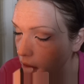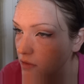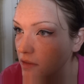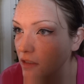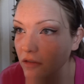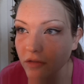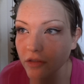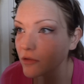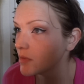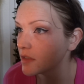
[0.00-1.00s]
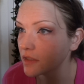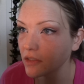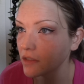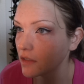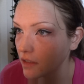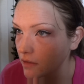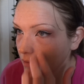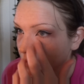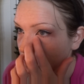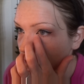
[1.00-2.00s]
This side's a little messier than the
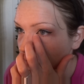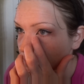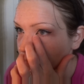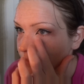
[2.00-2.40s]
other side.